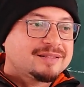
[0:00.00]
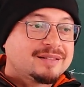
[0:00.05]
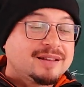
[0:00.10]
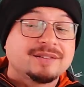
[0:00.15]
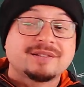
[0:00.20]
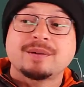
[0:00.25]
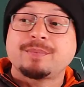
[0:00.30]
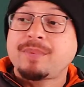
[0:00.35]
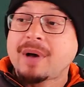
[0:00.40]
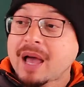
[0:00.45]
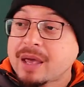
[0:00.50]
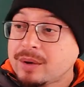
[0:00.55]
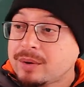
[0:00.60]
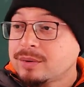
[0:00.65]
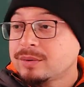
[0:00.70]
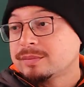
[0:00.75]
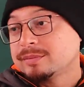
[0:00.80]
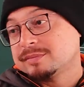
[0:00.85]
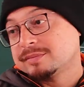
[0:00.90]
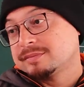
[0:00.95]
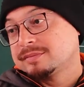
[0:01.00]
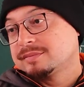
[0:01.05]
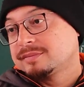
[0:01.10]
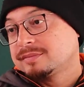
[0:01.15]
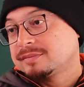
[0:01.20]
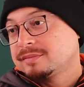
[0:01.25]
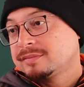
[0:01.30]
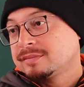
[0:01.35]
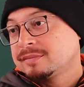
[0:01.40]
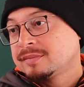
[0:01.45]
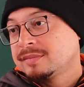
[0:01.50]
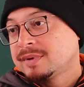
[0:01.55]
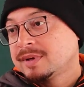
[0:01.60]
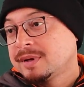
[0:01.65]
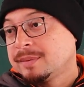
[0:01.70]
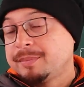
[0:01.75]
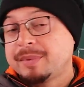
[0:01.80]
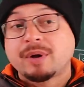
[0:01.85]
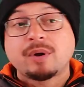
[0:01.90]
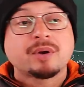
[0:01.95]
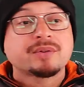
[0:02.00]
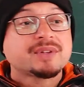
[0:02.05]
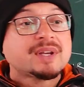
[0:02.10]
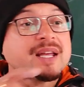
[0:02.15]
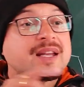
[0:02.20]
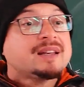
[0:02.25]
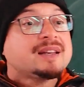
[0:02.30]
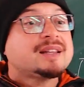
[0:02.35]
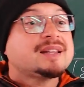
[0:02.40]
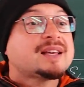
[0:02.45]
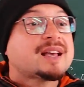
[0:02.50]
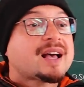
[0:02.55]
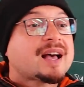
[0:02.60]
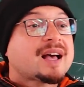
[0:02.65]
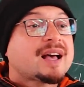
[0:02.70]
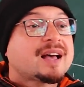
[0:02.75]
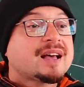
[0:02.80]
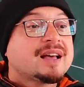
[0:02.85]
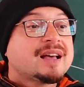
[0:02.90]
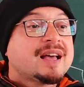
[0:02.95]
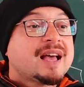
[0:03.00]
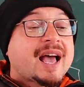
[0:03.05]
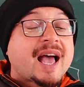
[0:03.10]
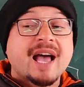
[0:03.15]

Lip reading: is a biome because India